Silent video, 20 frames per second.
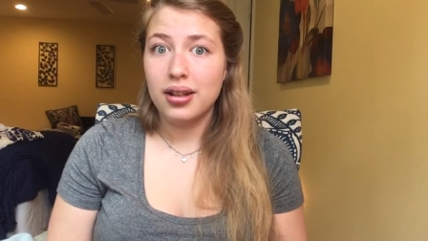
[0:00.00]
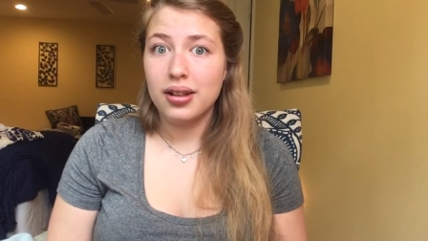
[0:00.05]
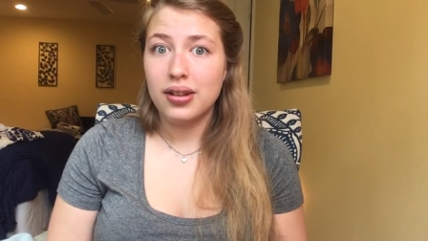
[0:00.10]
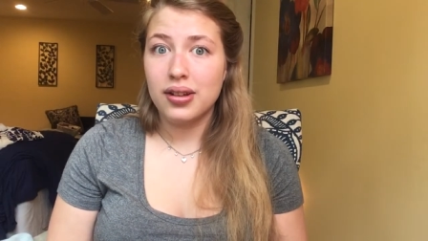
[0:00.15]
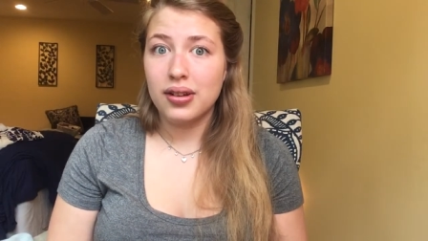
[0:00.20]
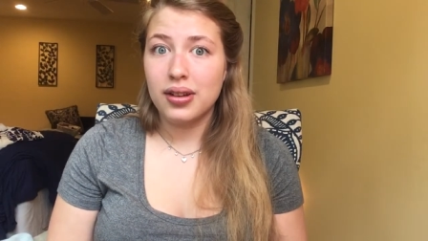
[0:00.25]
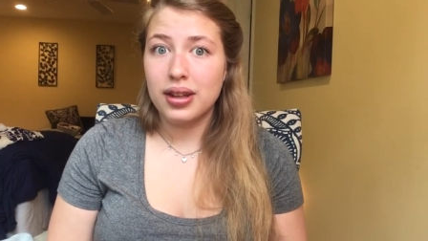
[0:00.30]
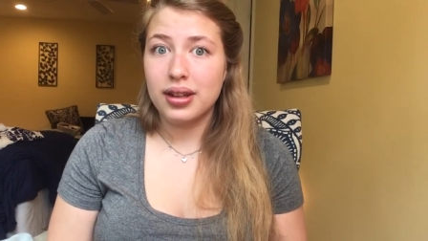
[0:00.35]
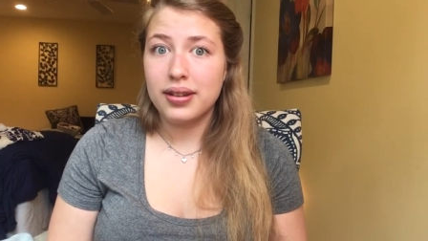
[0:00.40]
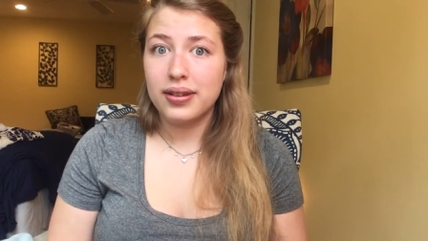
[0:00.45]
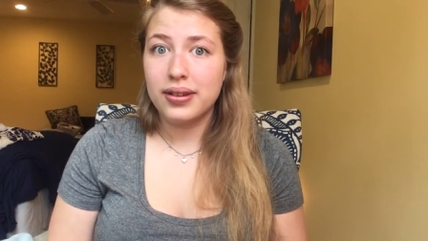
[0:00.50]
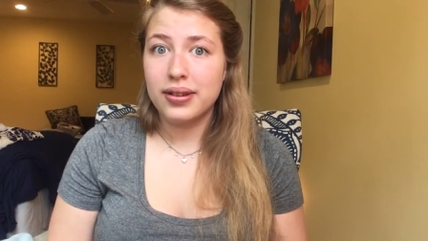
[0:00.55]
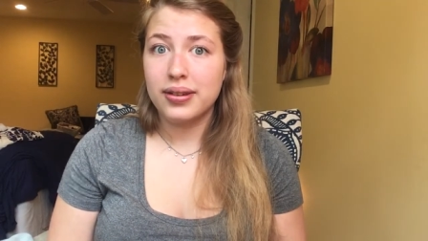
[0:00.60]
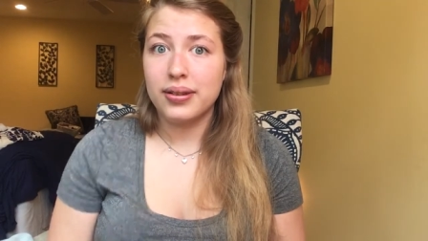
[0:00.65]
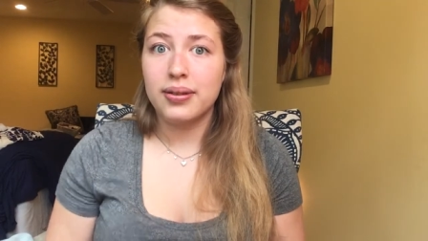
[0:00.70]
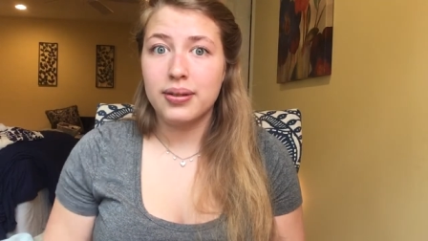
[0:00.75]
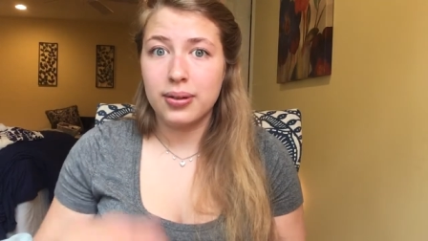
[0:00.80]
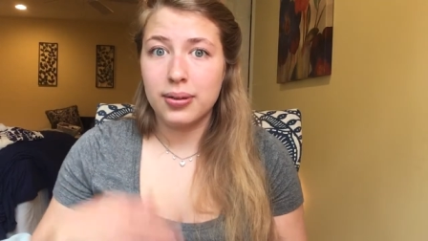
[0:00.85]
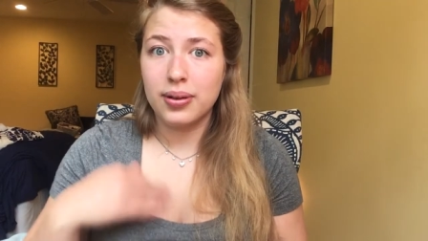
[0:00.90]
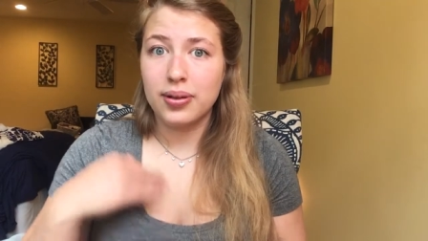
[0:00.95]
so
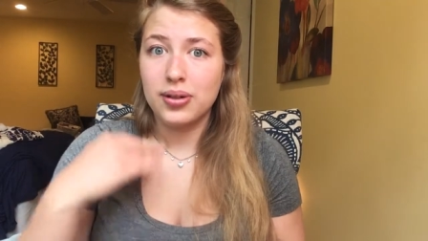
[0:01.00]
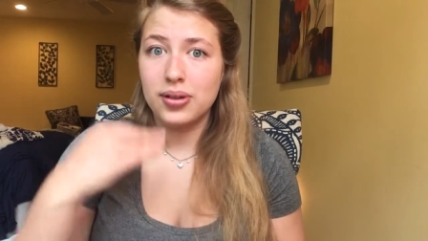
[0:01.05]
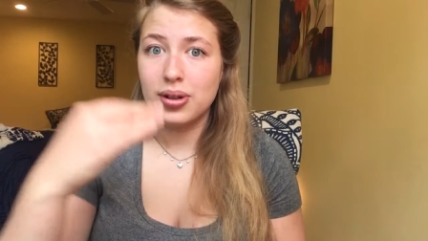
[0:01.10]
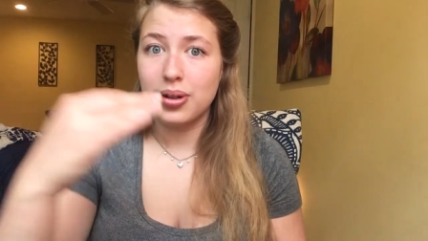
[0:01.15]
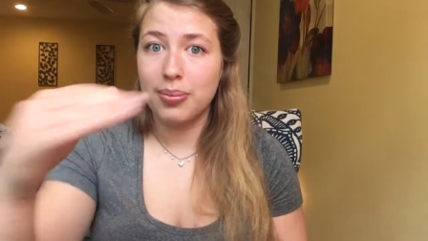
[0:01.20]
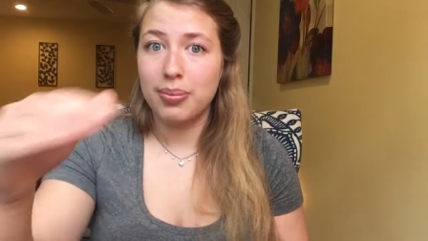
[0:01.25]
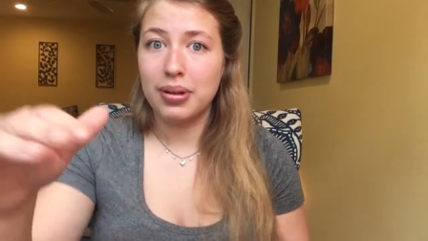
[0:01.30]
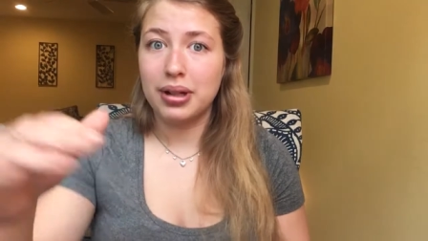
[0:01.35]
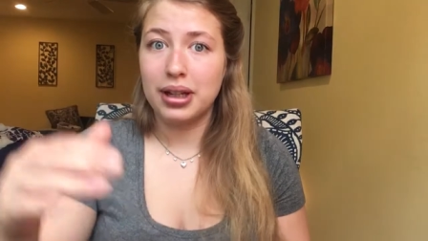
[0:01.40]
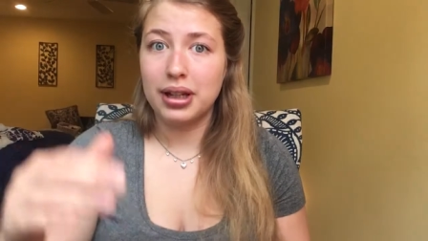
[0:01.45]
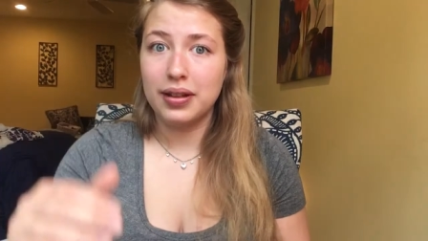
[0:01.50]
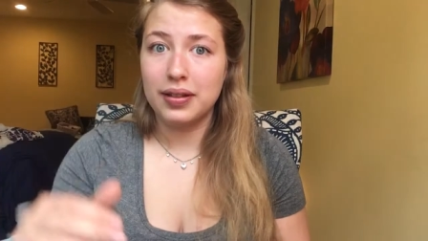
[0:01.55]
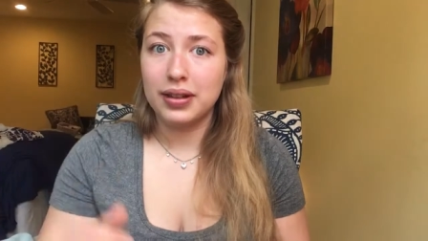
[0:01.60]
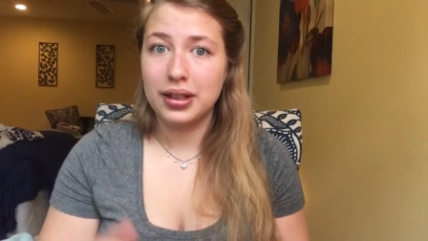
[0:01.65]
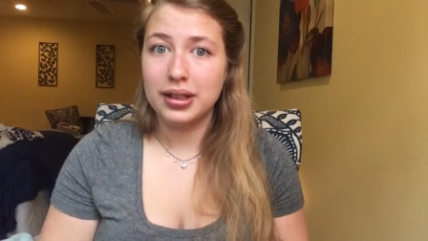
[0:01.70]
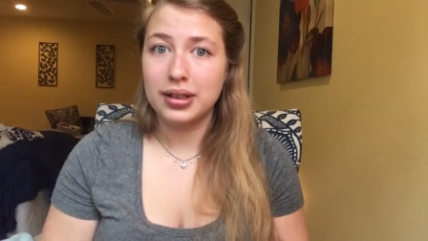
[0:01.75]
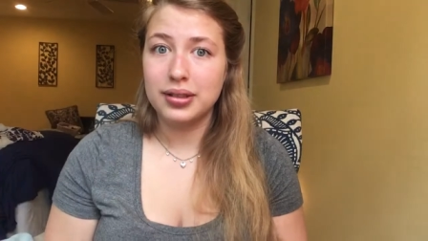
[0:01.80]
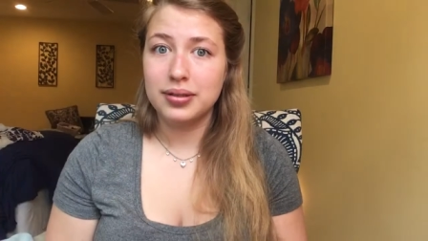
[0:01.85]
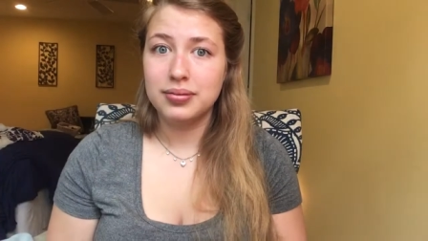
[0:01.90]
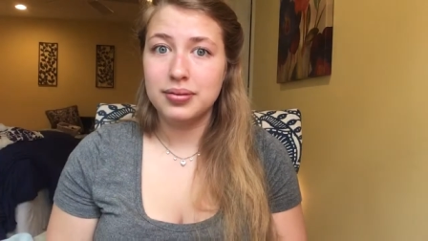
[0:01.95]
that's a question I'm putting out
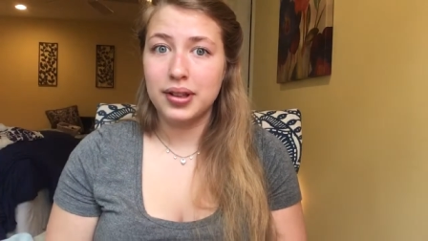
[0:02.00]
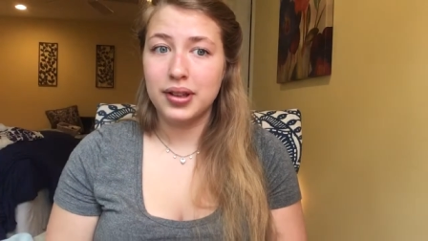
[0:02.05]
there.